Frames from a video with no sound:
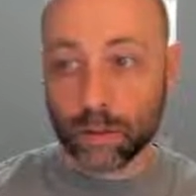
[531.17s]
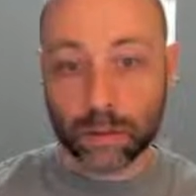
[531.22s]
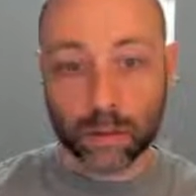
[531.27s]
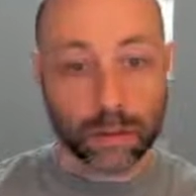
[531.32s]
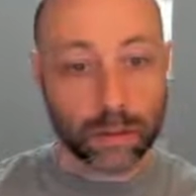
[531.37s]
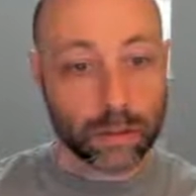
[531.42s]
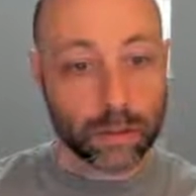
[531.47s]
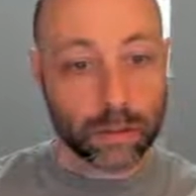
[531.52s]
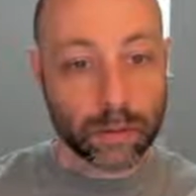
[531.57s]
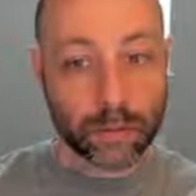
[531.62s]

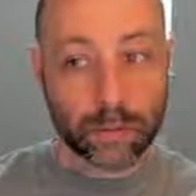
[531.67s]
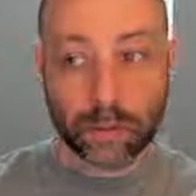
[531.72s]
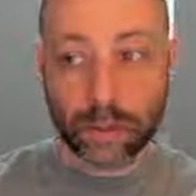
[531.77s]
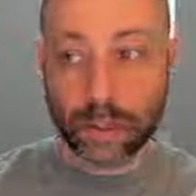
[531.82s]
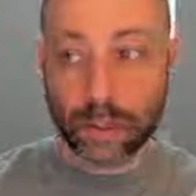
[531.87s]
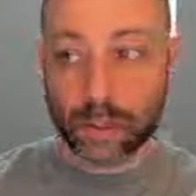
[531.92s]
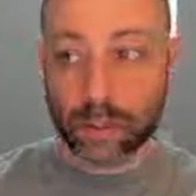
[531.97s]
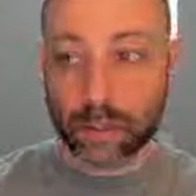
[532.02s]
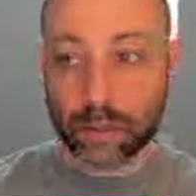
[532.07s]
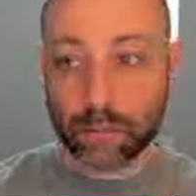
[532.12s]
No,
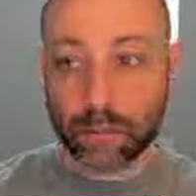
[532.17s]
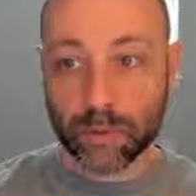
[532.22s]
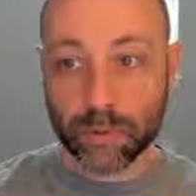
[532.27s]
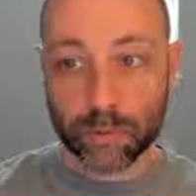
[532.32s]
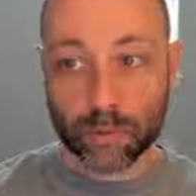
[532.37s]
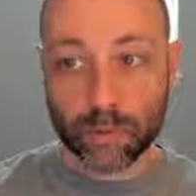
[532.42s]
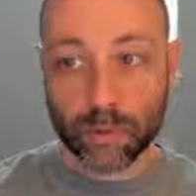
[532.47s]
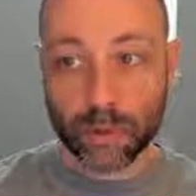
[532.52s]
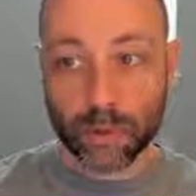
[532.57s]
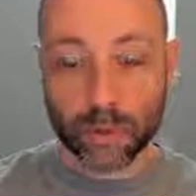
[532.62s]
that seemed to
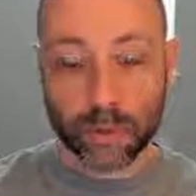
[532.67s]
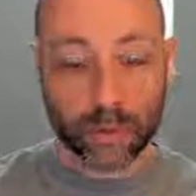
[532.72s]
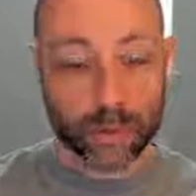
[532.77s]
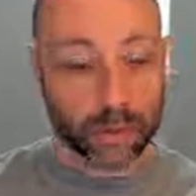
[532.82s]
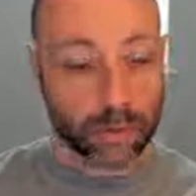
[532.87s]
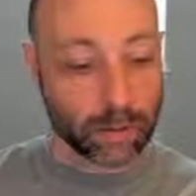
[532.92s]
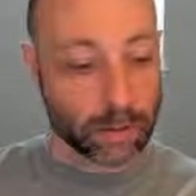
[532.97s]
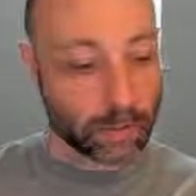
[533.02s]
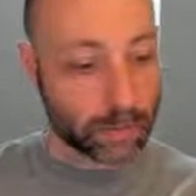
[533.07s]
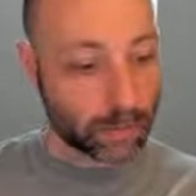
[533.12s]
work.
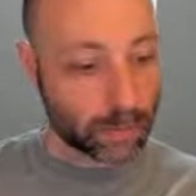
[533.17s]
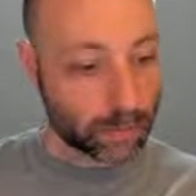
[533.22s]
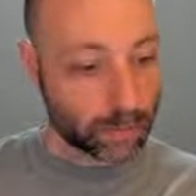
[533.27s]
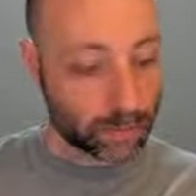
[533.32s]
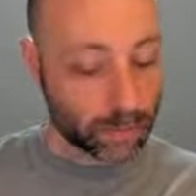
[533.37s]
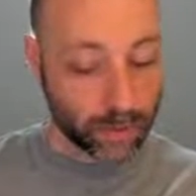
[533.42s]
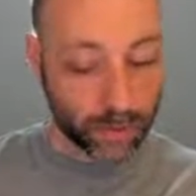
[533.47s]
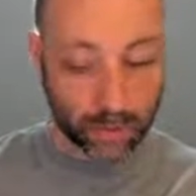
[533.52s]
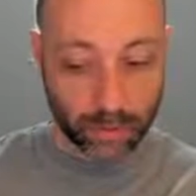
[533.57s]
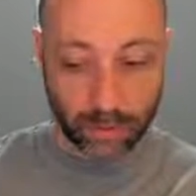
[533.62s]
No,
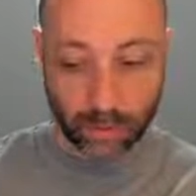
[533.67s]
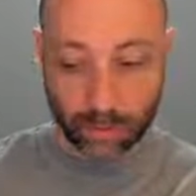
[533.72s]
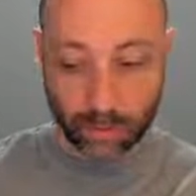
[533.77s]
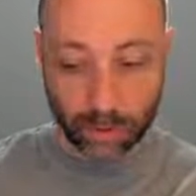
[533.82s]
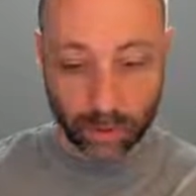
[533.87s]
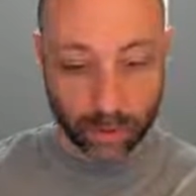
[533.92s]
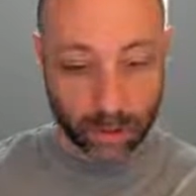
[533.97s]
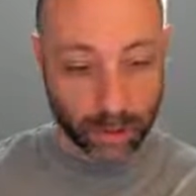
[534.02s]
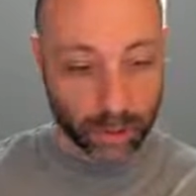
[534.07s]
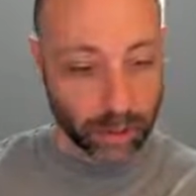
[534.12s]

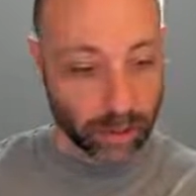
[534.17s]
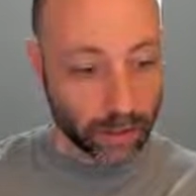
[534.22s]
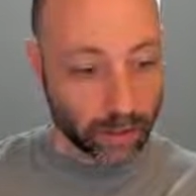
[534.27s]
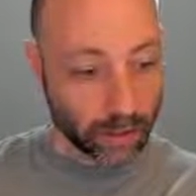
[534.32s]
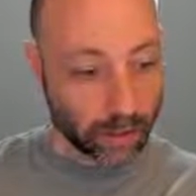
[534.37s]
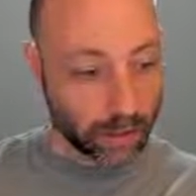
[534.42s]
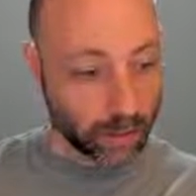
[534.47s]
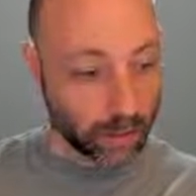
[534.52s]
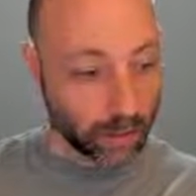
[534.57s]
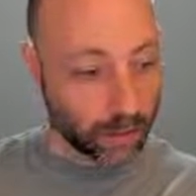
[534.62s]
we're going to get an
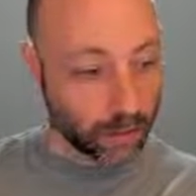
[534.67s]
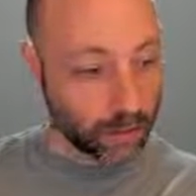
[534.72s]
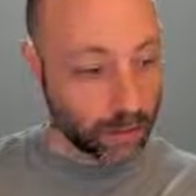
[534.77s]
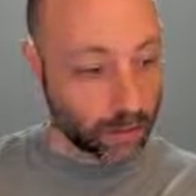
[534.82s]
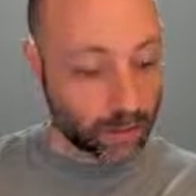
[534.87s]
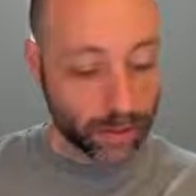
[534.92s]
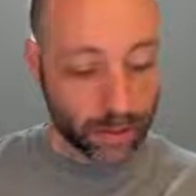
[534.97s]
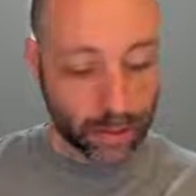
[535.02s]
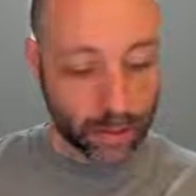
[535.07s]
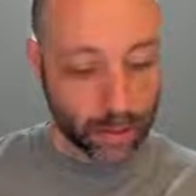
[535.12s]
error.
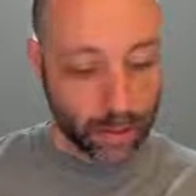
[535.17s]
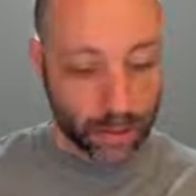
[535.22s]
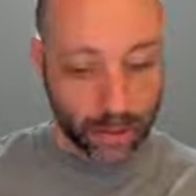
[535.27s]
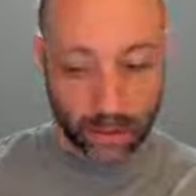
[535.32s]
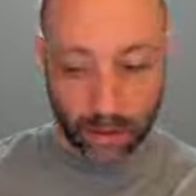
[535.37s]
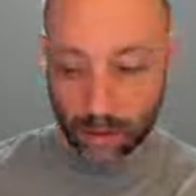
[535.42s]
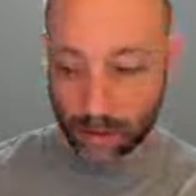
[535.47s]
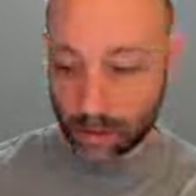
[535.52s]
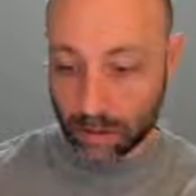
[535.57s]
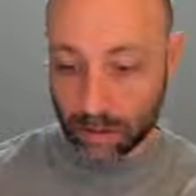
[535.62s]

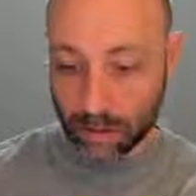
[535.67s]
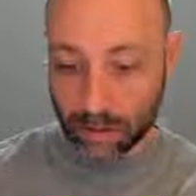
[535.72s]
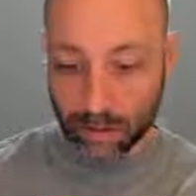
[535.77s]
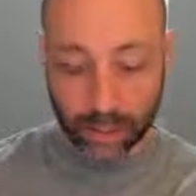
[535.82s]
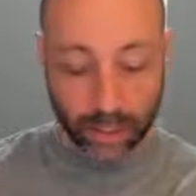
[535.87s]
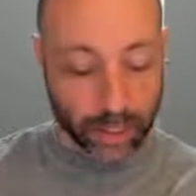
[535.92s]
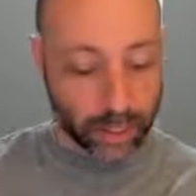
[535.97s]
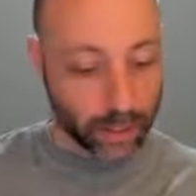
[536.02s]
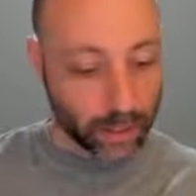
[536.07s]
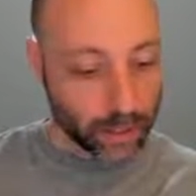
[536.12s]

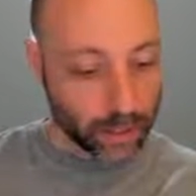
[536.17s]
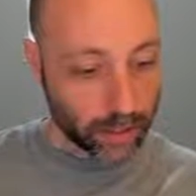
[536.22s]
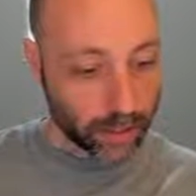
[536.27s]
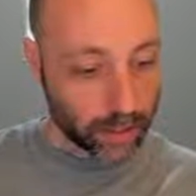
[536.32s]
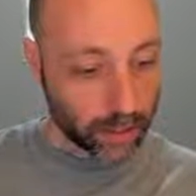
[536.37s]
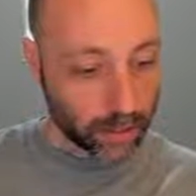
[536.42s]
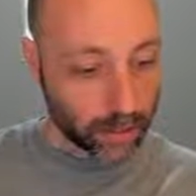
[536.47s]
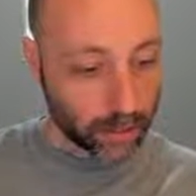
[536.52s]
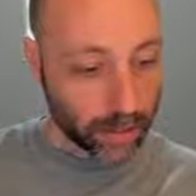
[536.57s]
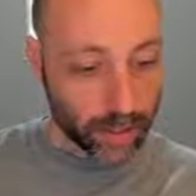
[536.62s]
Sadly,
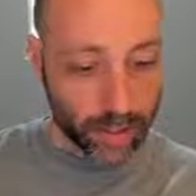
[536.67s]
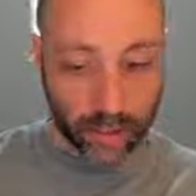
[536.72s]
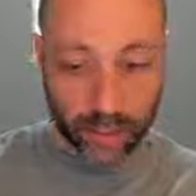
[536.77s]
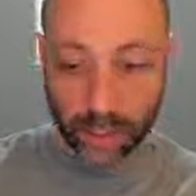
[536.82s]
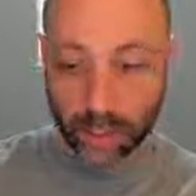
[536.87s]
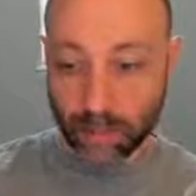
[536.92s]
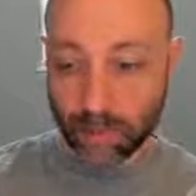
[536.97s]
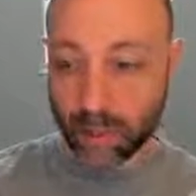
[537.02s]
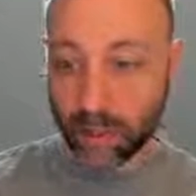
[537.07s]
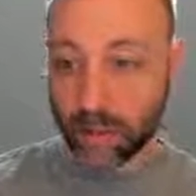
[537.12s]
it's a
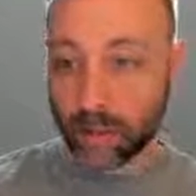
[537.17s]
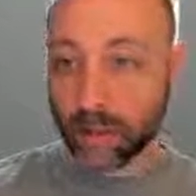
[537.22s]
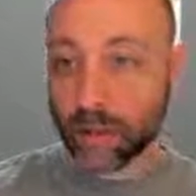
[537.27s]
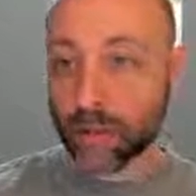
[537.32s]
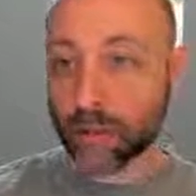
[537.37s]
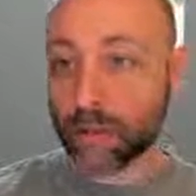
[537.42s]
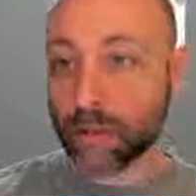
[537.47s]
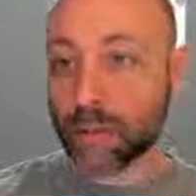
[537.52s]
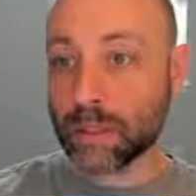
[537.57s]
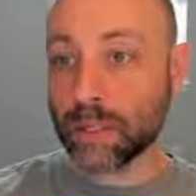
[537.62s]
runtime
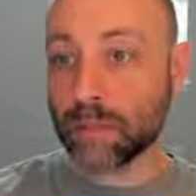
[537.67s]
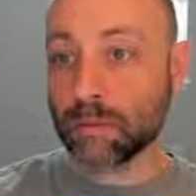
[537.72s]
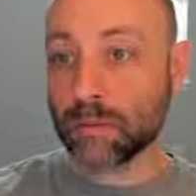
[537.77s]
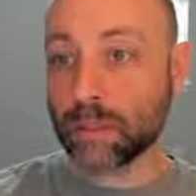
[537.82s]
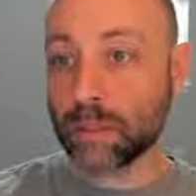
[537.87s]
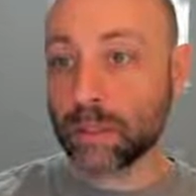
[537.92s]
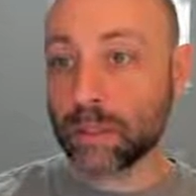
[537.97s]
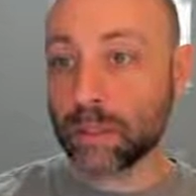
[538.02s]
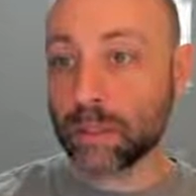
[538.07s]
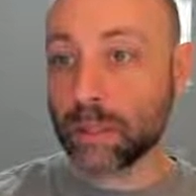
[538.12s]
error. Let's have a
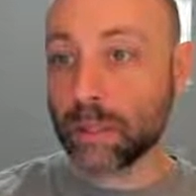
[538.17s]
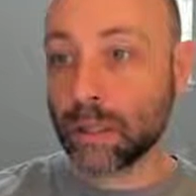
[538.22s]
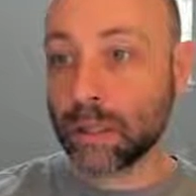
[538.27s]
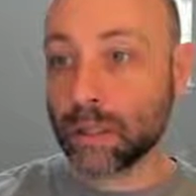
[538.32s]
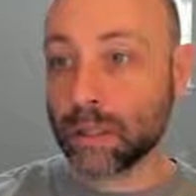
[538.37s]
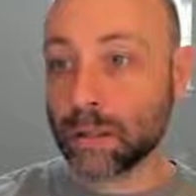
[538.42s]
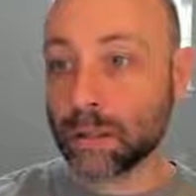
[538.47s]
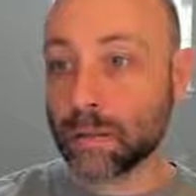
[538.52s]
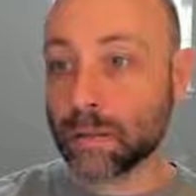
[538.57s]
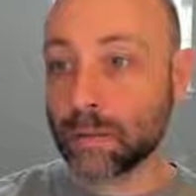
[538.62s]
look at the
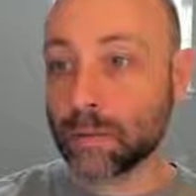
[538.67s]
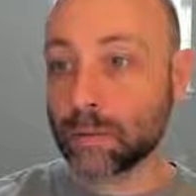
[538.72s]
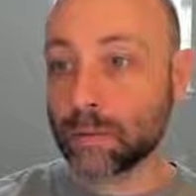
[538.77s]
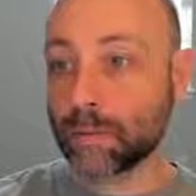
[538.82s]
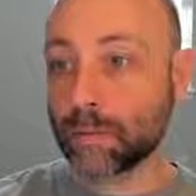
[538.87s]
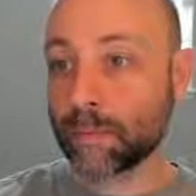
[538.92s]
console.